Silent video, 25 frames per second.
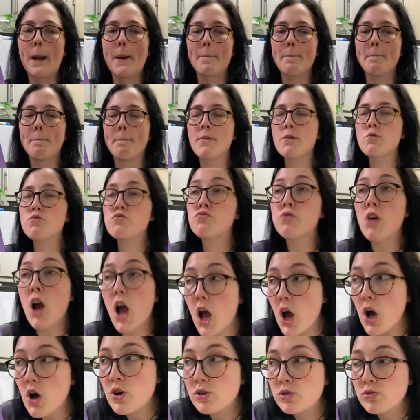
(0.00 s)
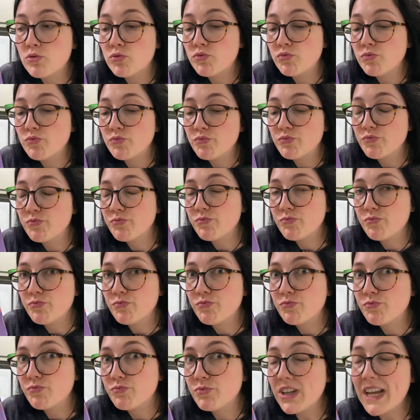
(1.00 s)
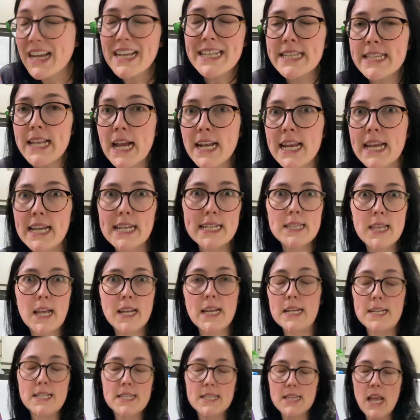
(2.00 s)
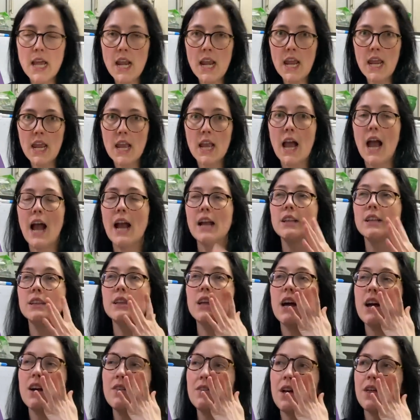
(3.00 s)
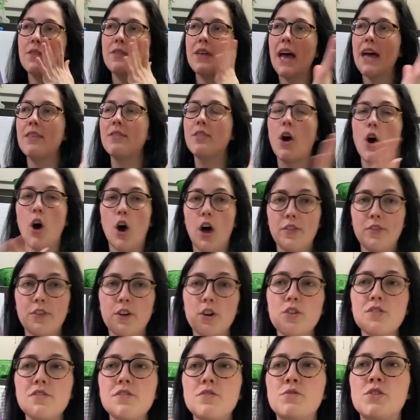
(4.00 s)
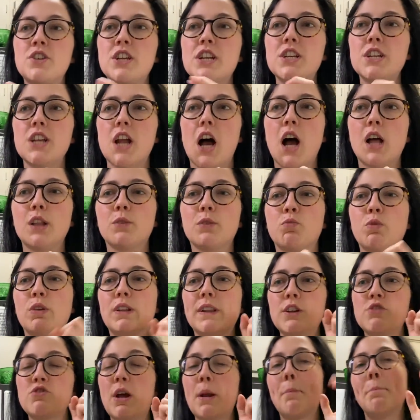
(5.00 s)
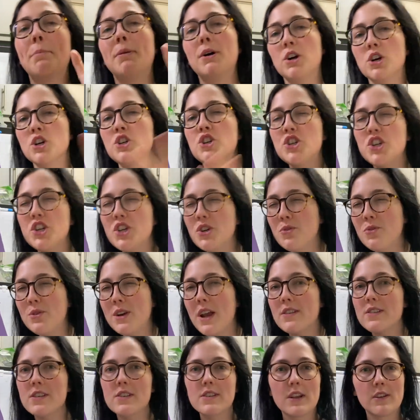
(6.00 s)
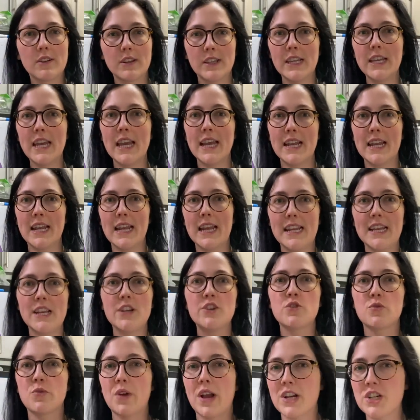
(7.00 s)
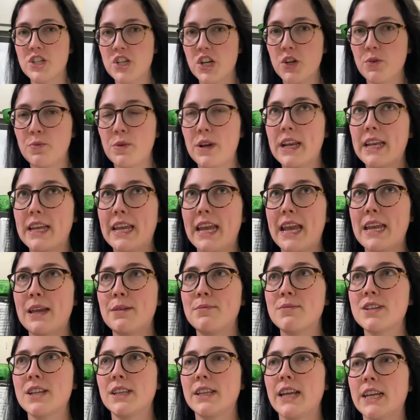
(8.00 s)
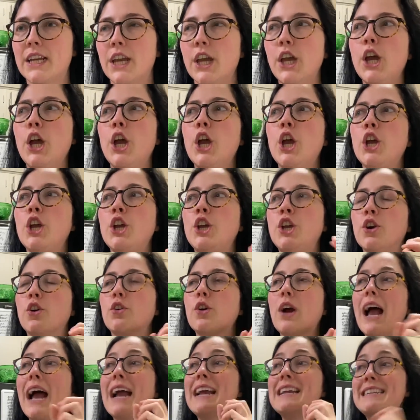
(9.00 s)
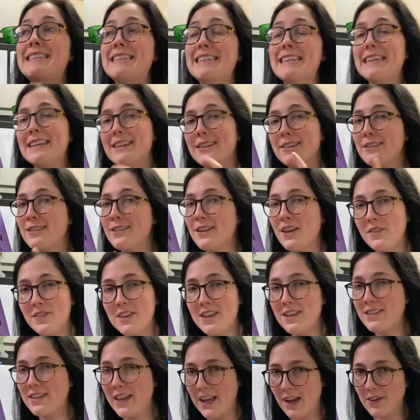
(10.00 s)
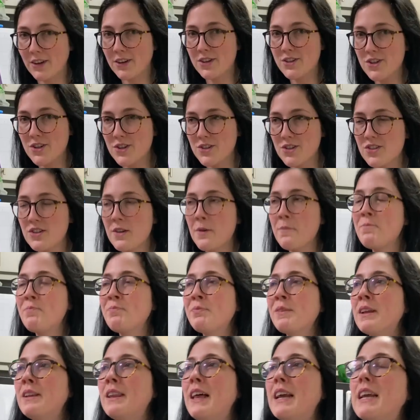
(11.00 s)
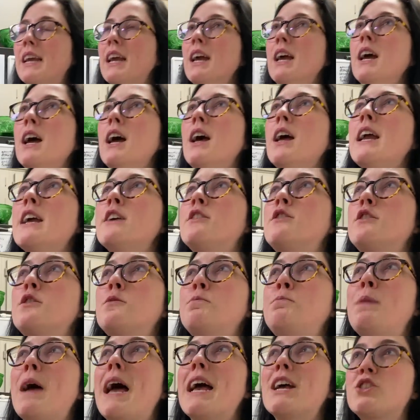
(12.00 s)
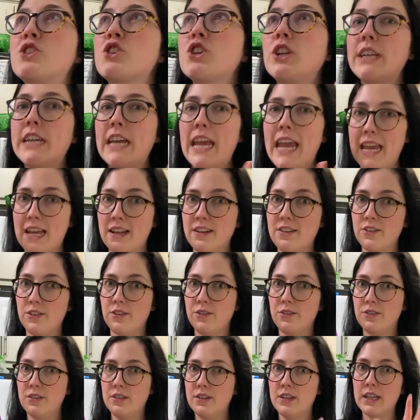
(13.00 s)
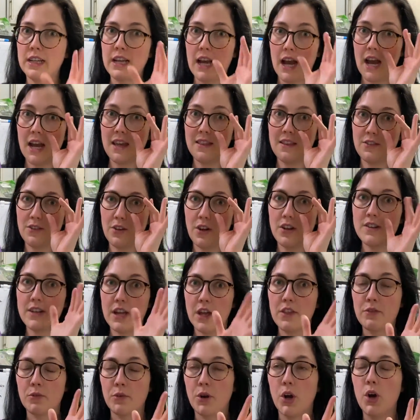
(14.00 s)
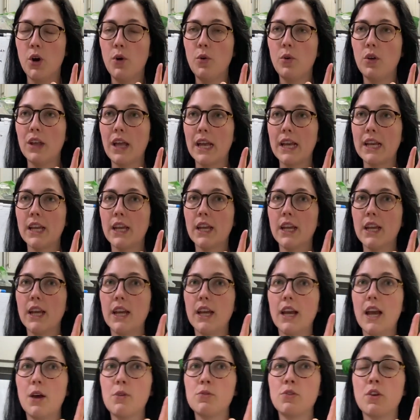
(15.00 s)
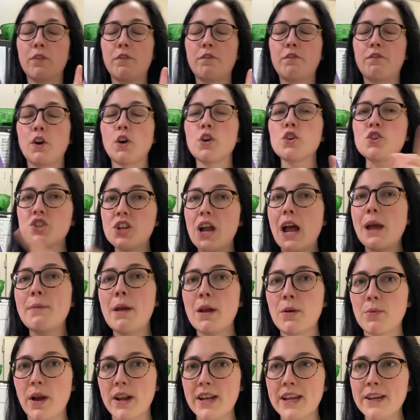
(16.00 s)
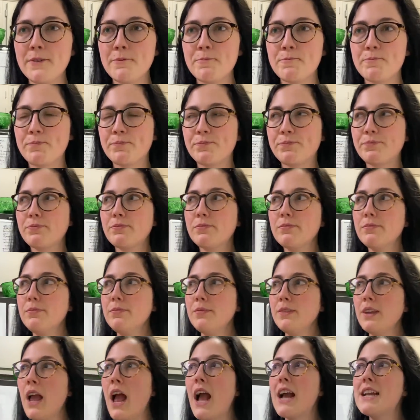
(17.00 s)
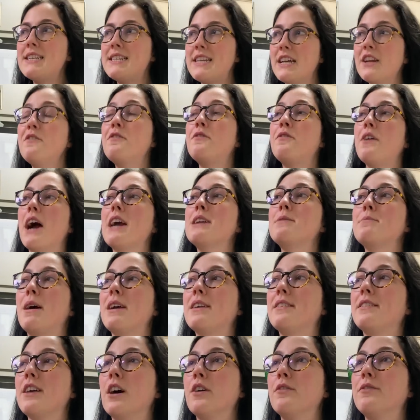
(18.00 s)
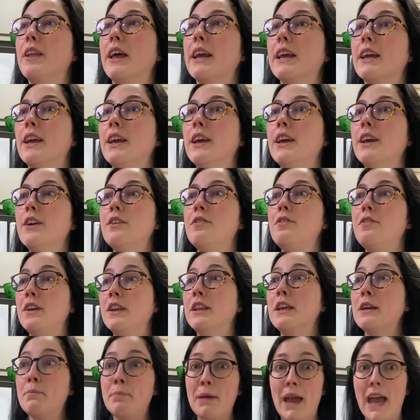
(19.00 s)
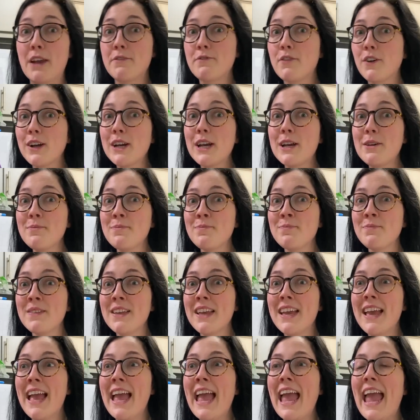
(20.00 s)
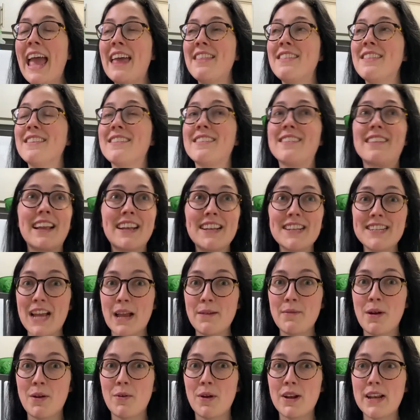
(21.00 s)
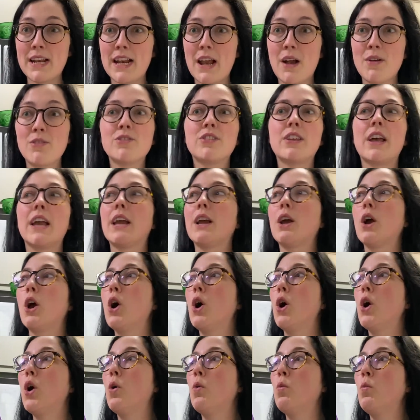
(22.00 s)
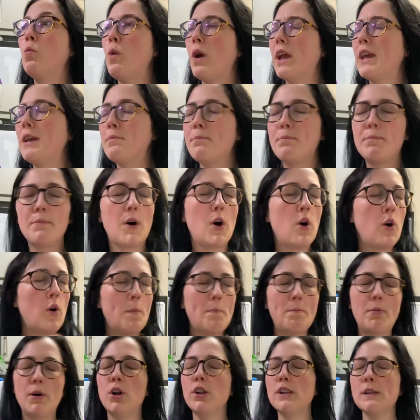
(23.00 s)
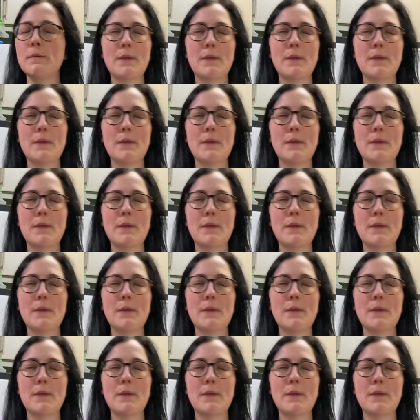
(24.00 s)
Bro. It's stunning, stunning, stunning. I love that the author did not really try to push you necessarily in any direction when it came to like your ideas of these characters. Like, especially Ansel, the guy that's on death row. Like, the first time I read it, I did find myself like feeling bad for him. And the second time I read it, I was like, wait, pull it